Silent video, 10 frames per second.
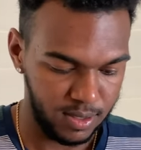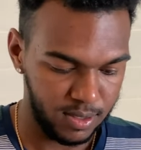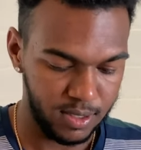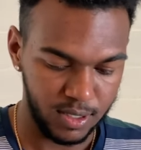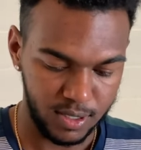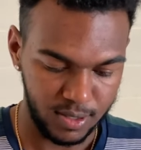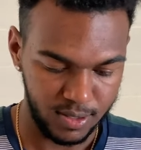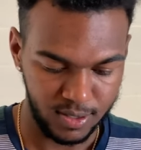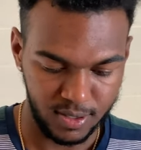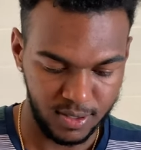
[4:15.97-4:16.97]
and just
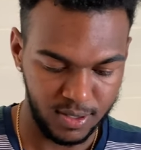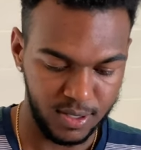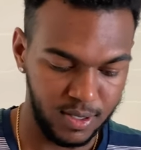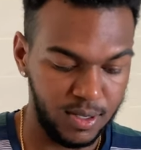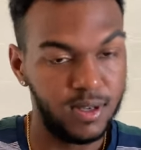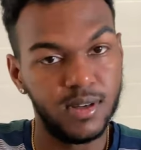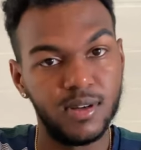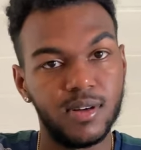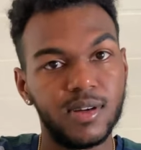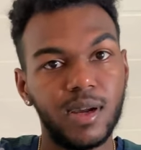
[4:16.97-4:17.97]

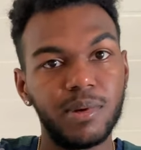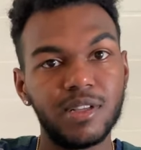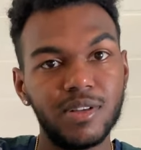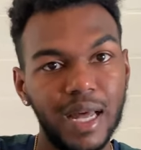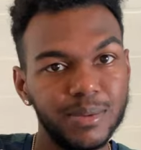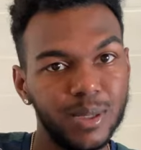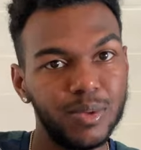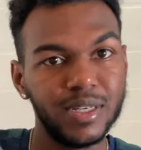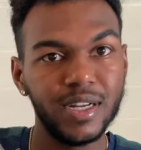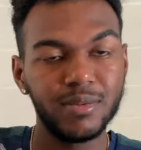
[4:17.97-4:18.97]
got my little laptop
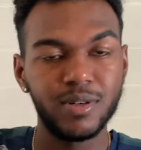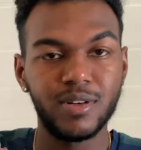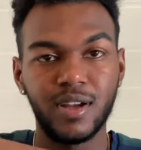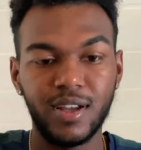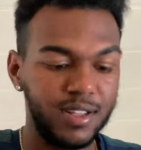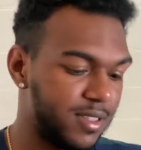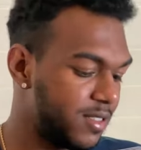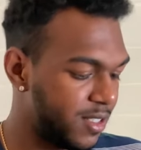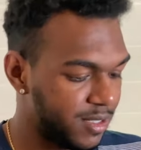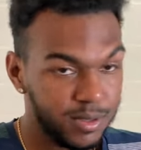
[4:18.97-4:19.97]
right there, bro. And then
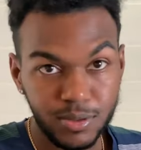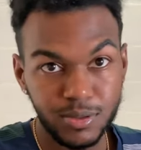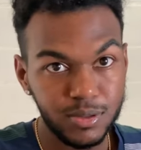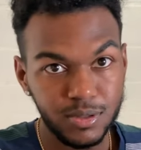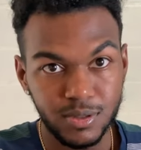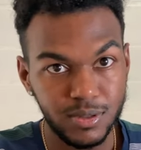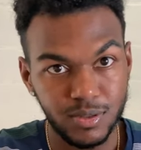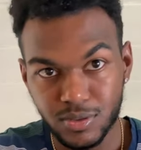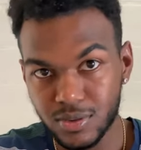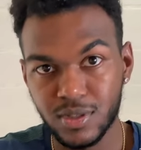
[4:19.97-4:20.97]
just do, do, do, do, do,
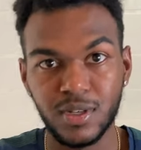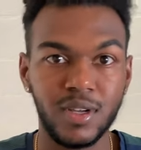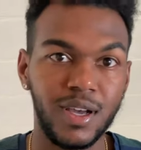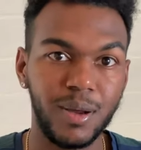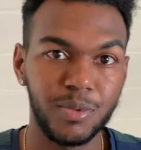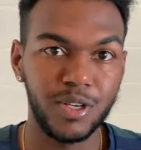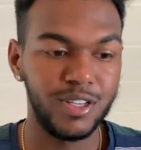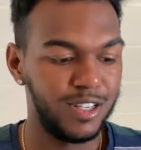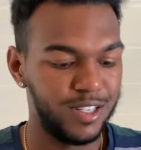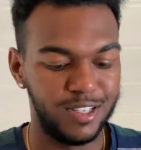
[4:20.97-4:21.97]
do. I'm good.
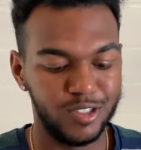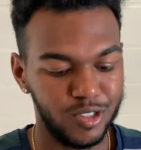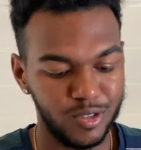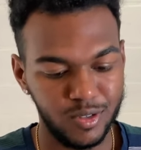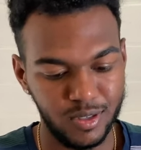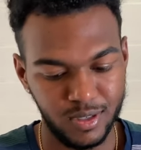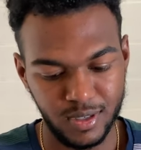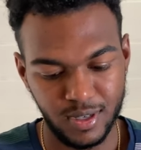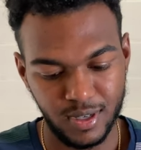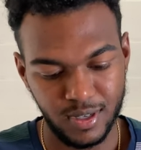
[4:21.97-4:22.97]
So
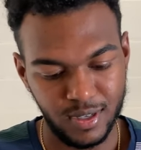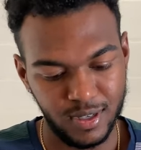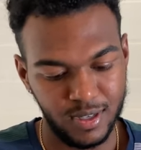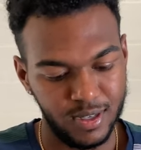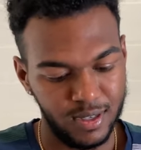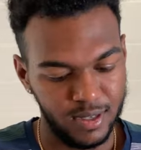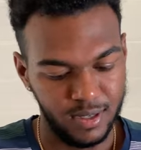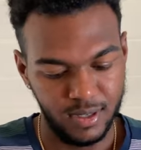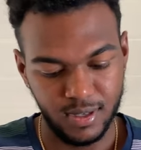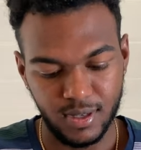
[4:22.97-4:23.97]

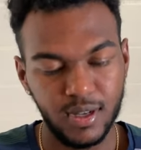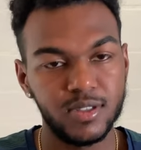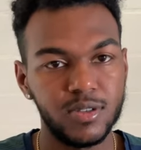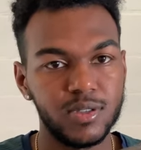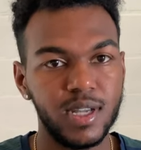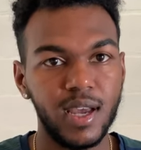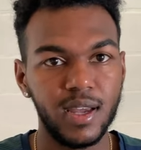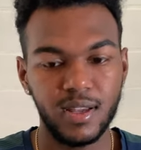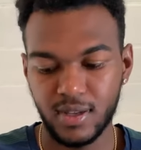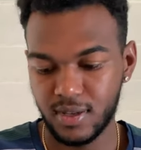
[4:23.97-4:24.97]
I just use that,
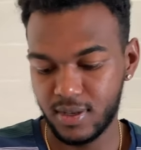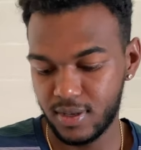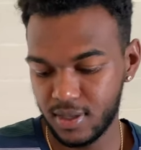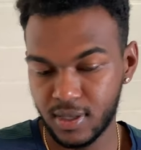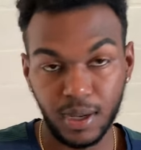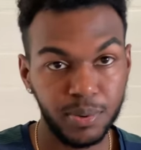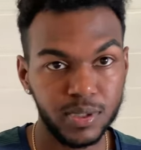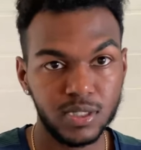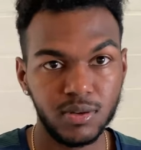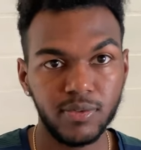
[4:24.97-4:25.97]
and then I put
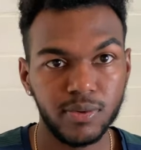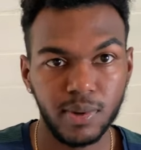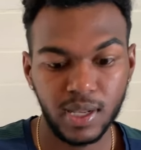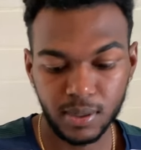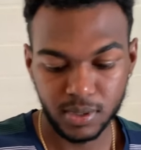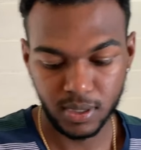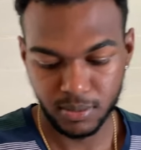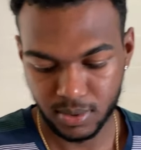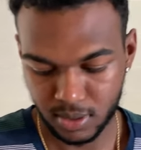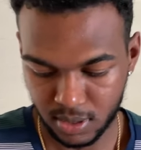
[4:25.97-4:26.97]
this right in front of my laptop
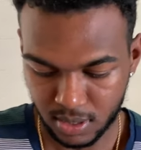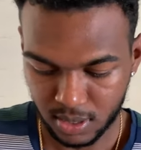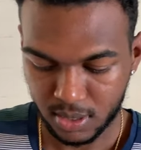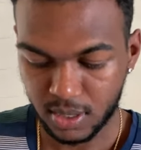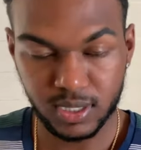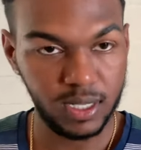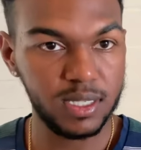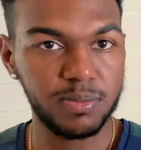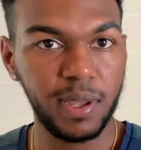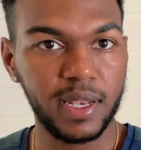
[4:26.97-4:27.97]
because it
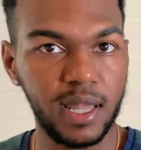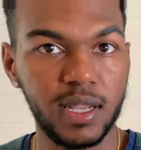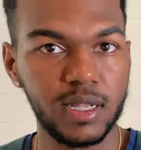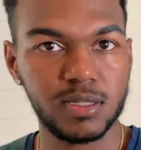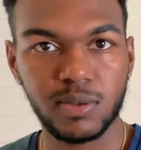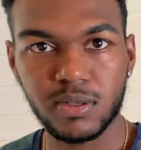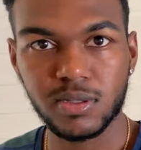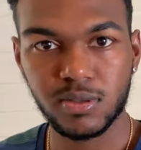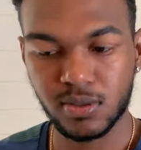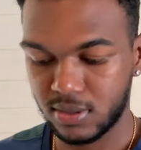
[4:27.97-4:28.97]
is magnetic as well. So